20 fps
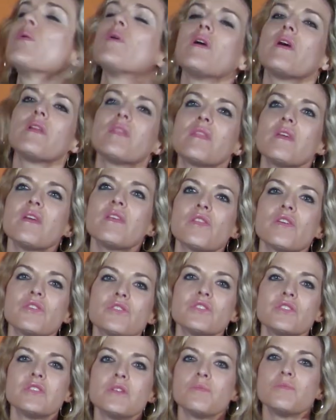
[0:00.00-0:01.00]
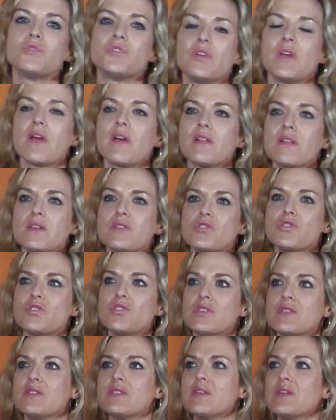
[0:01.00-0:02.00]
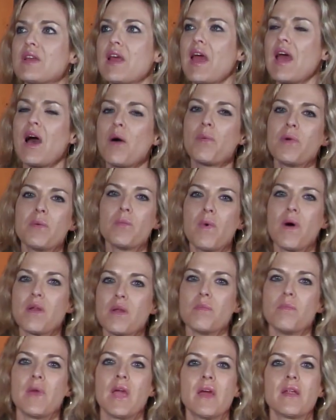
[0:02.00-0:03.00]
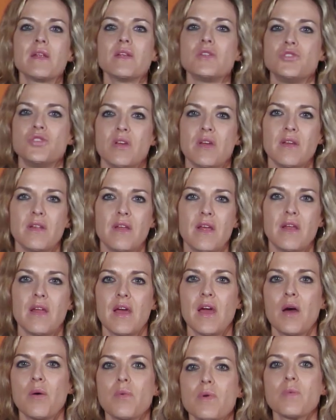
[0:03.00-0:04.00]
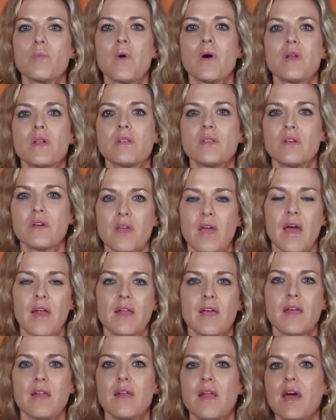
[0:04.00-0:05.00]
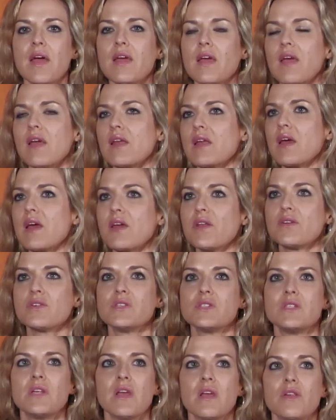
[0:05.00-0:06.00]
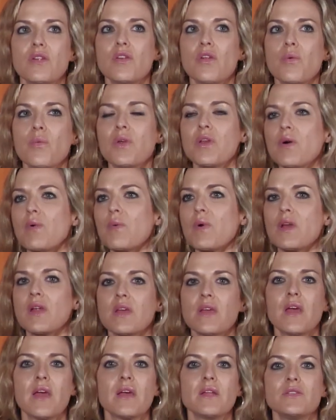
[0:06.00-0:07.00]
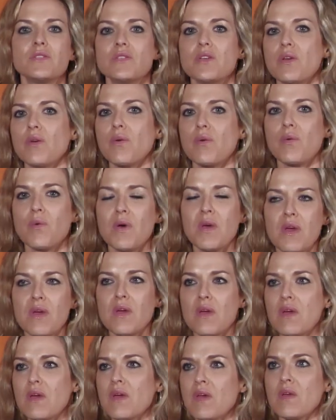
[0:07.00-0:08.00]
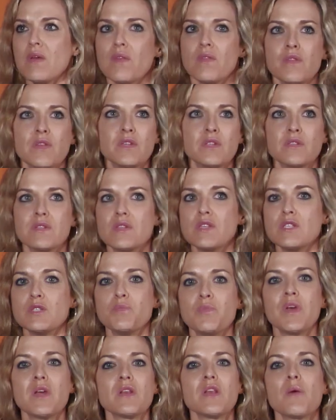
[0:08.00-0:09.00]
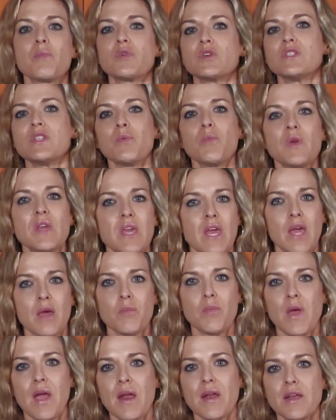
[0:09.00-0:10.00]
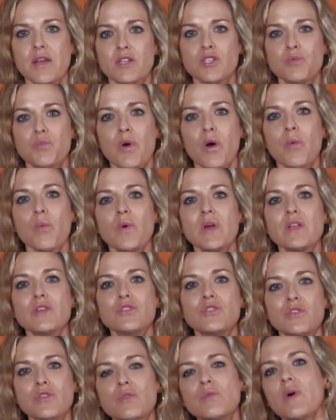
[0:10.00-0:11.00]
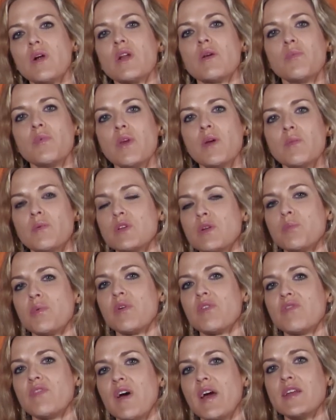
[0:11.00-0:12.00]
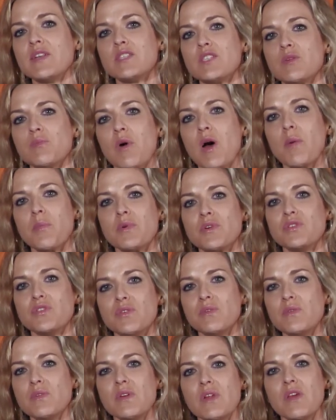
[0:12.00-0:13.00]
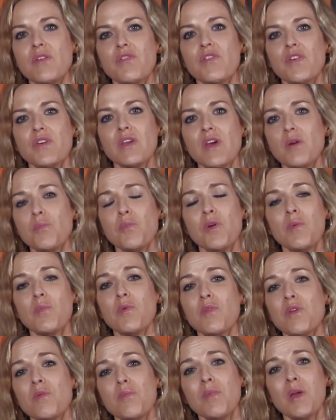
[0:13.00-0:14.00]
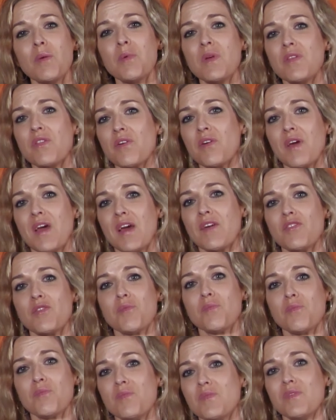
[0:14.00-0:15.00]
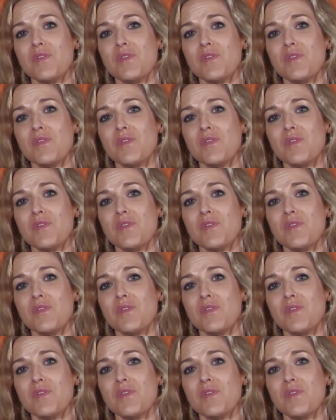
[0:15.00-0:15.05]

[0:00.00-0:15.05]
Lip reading: I think there's some challenge just in how we want to manage it and how we want to look at it. And I understand, you know, we don't want to get to these big numbers that we can't manage, but we do want to be able to provide some opportunity for young people that maybe there haven't